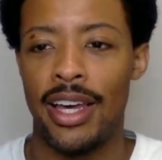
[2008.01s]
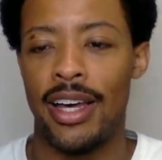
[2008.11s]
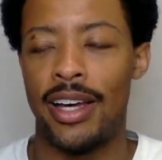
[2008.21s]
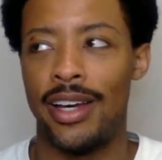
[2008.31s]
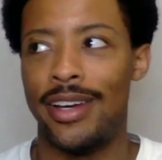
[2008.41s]

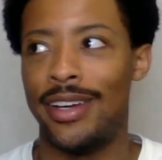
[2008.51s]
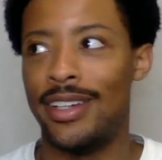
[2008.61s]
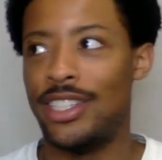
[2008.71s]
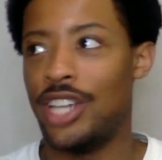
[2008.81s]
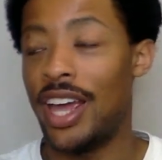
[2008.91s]

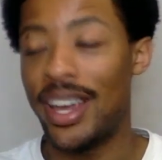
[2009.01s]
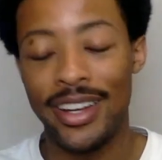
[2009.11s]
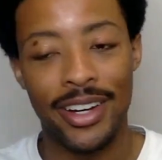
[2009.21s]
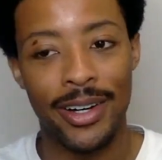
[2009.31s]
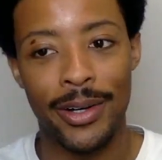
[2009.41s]

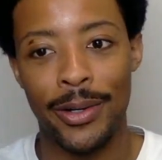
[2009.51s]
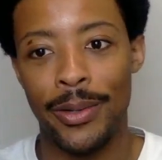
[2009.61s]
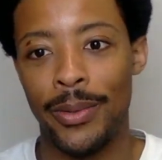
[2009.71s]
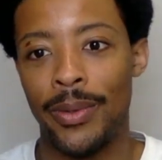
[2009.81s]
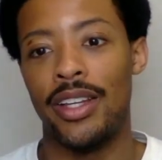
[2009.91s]

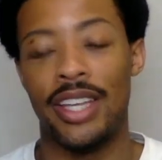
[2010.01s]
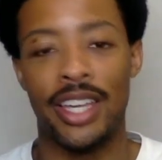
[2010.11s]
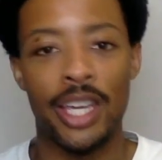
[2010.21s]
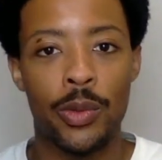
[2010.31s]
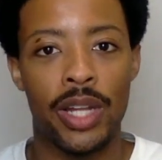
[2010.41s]
Django,
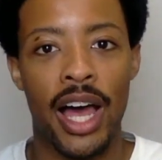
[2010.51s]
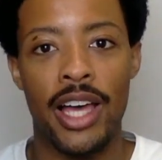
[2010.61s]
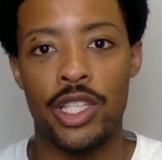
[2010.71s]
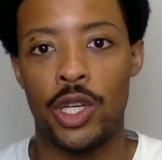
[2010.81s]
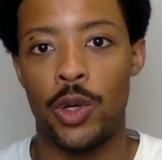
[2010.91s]
The
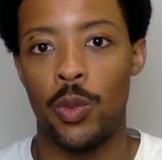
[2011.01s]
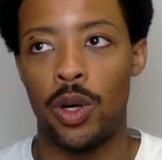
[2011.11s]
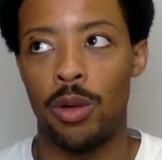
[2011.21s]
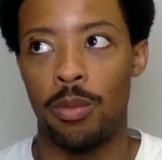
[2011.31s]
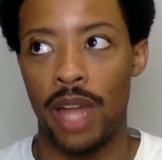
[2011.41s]
Equalizer.
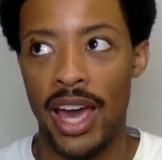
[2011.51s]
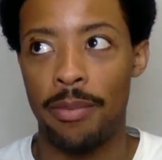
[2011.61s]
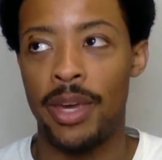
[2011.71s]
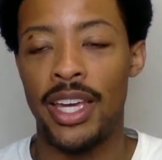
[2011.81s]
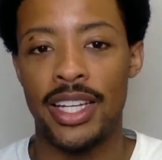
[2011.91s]
Will black
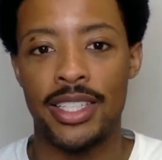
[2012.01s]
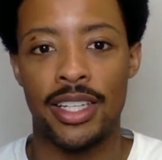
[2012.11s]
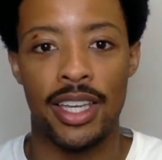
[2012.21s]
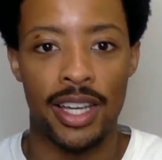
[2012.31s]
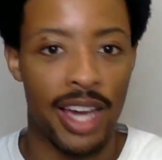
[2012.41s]
men get to
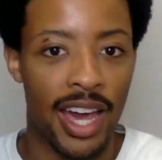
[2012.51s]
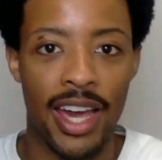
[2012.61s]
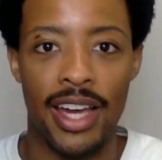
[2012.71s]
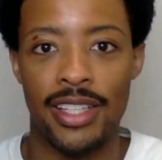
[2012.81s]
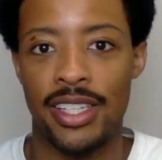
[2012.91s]
kick
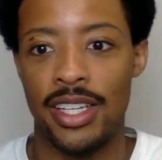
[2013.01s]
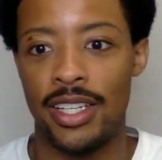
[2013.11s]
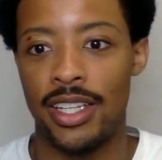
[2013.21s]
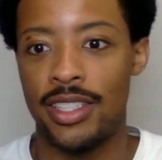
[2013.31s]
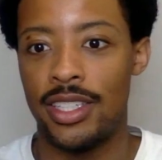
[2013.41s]
ass
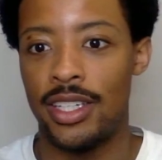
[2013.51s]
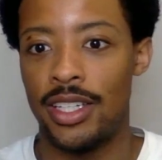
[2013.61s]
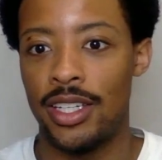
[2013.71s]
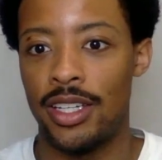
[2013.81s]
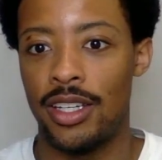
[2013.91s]
and get
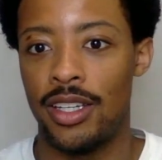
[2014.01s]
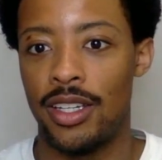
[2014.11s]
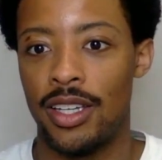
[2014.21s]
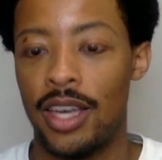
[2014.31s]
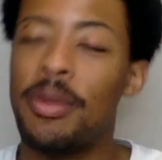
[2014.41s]
to
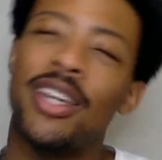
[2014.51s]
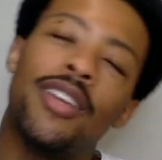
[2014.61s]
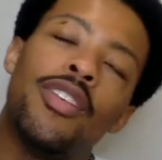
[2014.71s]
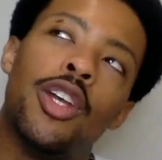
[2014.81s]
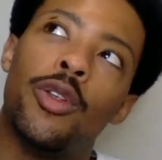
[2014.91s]
I mean,
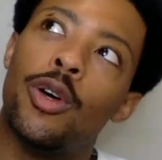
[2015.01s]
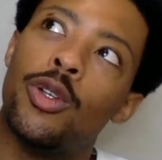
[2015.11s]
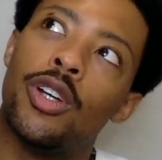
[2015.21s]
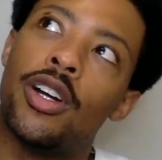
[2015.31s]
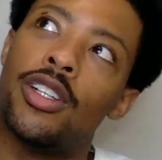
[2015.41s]
even though
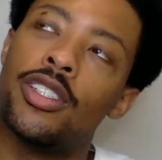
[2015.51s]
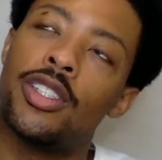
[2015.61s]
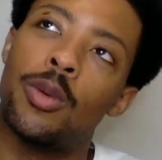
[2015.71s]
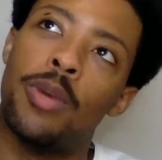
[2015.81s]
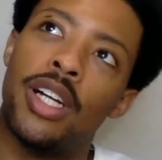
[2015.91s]
those aren't
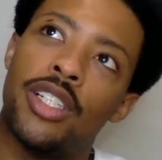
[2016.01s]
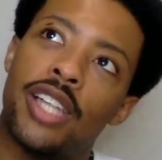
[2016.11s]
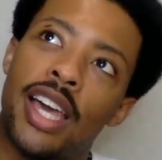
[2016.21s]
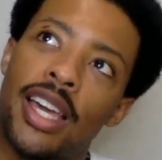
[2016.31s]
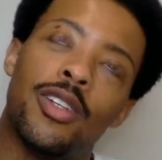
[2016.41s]
so much
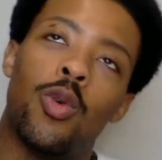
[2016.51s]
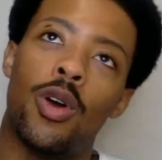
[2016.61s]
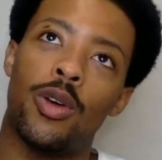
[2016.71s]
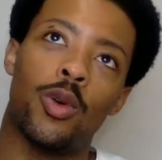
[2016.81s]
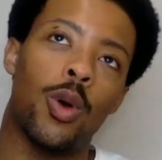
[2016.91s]
like quote
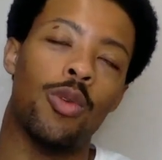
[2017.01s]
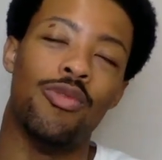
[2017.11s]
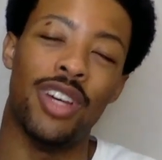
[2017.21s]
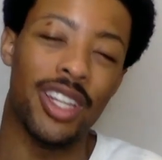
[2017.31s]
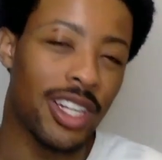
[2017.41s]
unquote
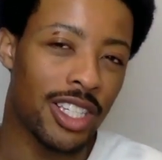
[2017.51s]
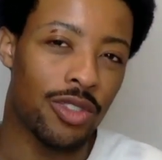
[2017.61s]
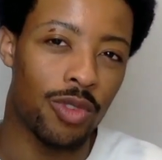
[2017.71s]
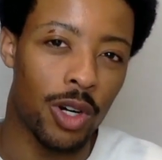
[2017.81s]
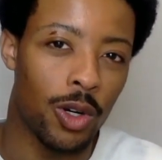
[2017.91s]
villainous
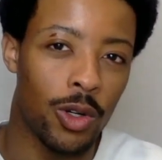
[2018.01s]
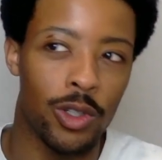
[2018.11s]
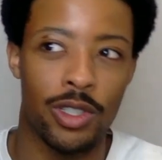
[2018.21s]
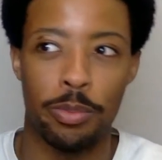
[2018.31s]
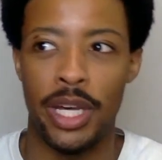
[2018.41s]

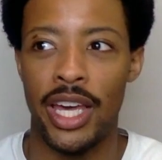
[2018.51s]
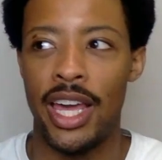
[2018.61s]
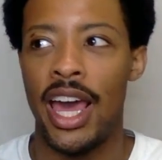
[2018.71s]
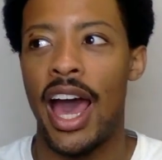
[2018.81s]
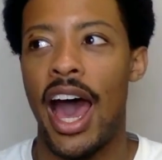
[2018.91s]
roles, but
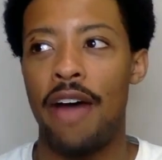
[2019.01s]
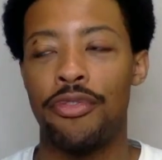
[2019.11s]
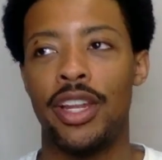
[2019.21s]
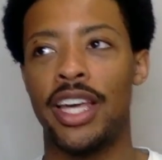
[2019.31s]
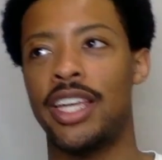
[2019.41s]
I
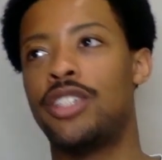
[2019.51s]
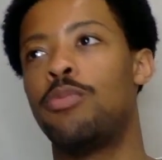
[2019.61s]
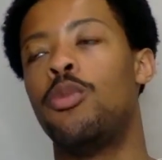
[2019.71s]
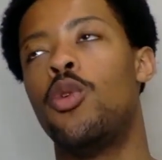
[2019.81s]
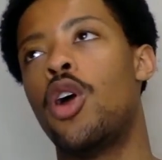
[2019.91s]
feel like it's
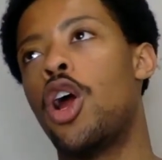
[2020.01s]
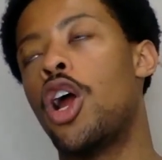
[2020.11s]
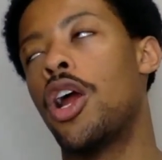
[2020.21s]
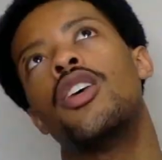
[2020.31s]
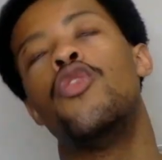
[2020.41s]

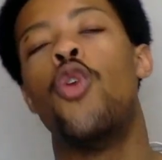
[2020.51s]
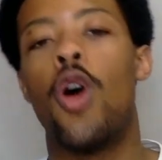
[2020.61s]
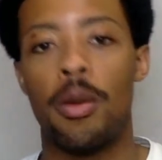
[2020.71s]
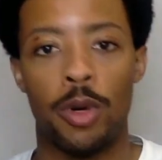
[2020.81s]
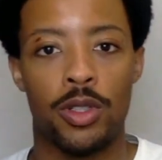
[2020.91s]
more
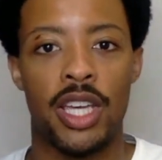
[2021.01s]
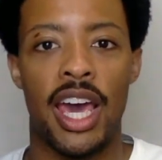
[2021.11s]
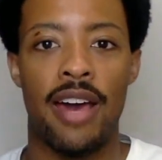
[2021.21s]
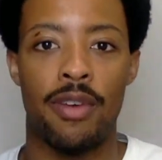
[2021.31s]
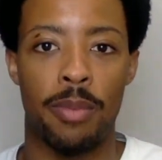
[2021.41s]
normal to
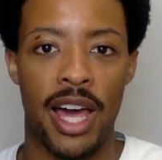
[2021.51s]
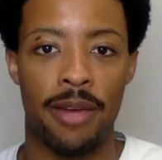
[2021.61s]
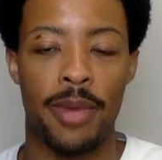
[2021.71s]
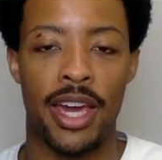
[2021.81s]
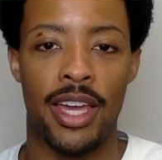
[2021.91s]
have a black
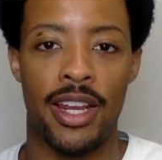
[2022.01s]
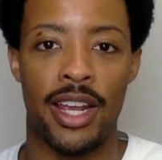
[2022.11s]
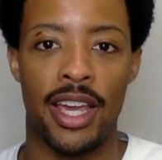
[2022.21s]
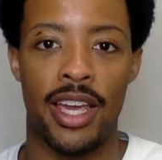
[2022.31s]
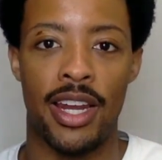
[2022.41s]
man
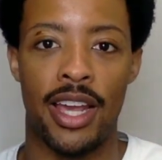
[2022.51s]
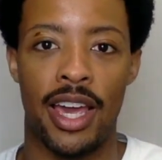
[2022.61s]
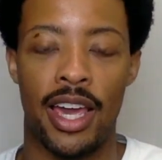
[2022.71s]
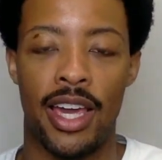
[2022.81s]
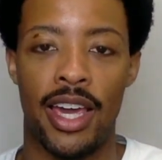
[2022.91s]
in
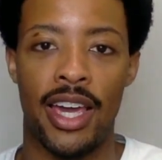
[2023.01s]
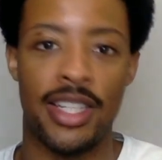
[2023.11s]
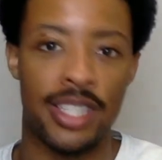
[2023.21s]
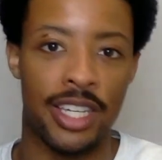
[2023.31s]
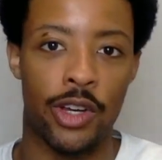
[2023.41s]
a
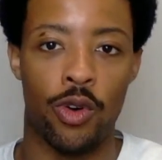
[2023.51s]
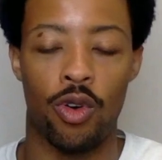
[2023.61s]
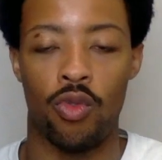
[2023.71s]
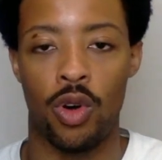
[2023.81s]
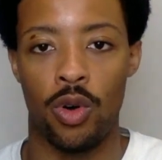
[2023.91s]
anti-hero
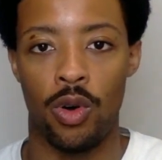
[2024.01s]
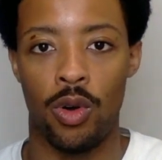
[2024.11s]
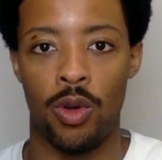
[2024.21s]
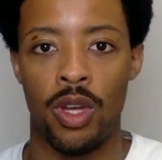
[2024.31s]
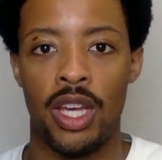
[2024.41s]

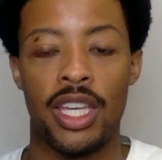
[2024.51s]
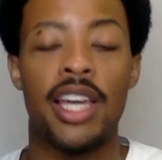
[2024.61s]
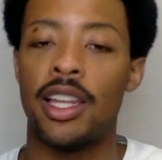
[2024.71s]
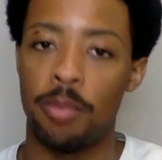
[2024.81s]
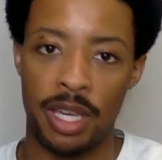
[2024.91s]
role
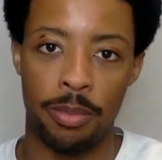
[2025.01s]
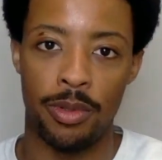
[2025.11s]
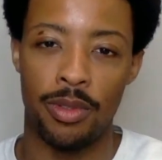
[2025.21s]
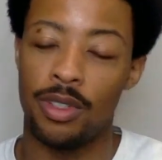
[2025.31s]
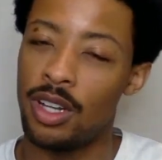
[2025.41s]
killing
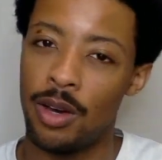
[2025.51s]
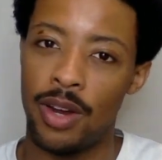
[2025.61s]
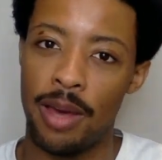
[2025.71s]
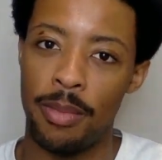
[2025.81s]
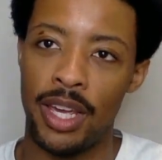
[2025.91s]
people. You know what
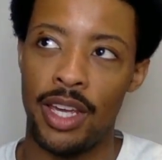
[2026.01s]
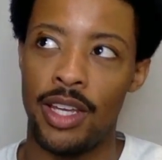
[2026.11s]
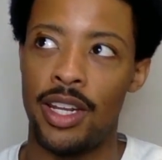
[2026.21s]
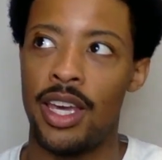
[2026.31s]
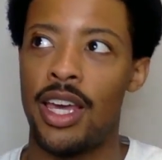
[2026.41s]
I
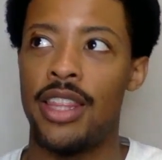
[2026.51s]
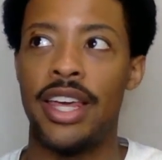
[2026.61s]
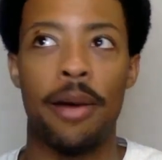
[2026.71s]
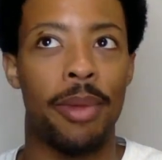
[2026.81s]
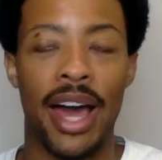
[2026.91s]
mean? Than
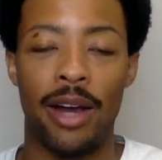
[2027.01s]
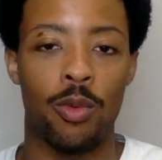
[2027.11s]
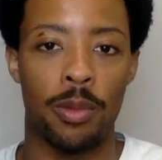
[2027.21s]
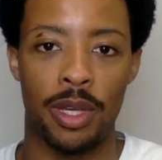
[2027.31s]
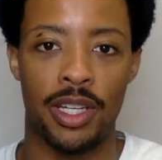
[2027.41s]
a black
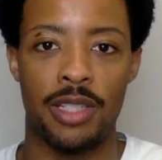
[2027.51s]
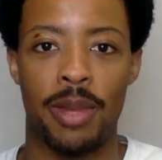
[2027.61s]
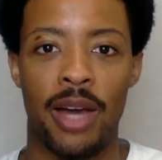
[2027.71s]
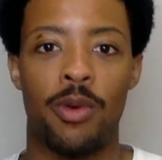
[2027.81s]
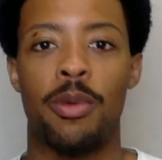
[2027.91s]
woman, because
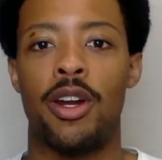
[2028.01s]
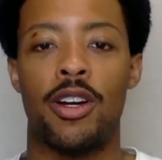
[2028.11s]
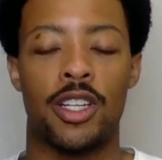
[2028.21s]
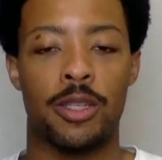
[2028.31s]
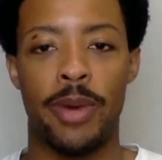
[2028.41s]
black women are
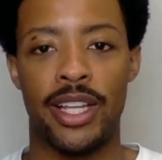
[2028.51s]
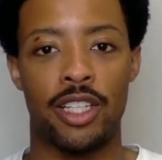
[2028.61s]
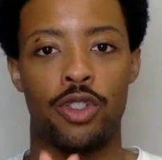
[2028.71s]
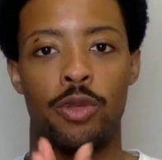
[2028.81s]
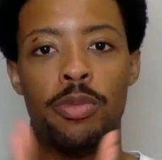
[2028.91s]

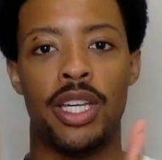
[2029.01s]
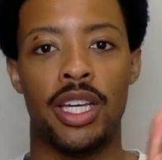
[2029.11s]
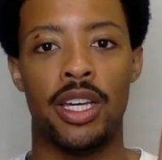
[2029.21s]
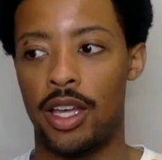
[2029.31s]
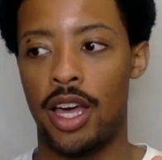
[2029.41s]
expected to
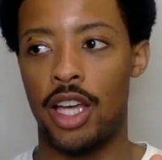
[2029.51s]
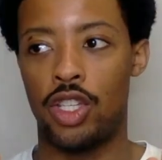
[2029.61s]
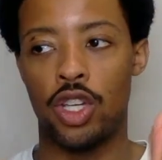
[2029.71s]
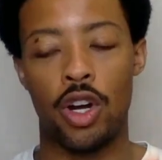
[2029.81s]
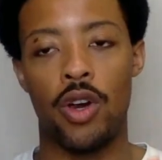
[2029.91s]
be a
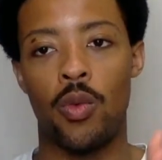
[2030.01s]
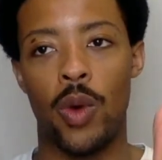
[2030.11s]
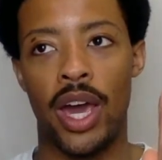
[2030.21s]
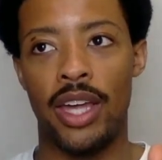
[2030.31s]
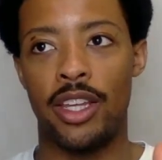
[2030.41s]
certain
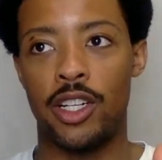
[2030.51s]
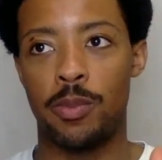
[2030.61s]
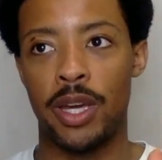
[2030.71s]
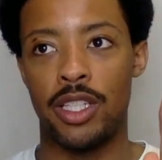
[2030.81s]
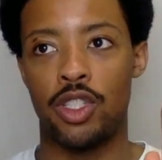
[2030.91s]
way. They're
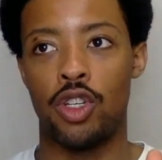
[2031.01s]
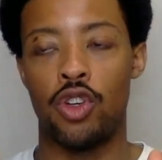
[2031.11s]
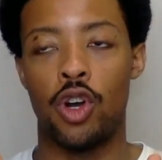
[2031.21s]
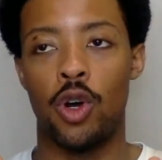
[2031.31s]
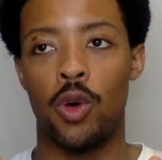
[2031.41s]
expected to
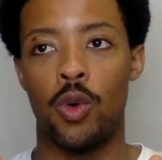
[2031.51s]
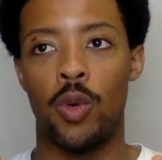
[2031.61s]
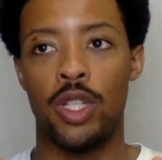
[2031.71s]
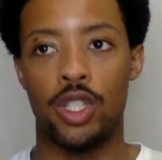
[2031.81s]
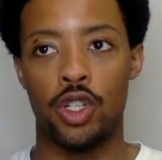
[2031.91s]
know
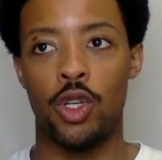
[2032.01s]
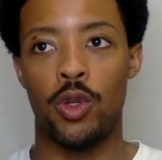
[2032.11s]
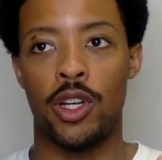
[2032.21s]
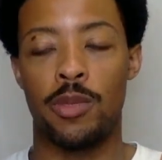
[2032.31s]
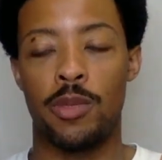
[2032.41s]
what to do.
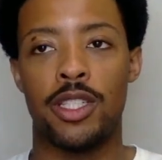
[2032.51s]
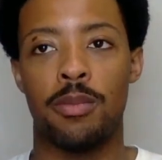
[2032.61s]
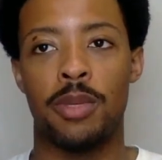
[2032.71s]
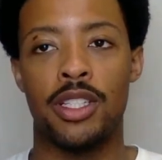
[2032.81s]
They're expected to be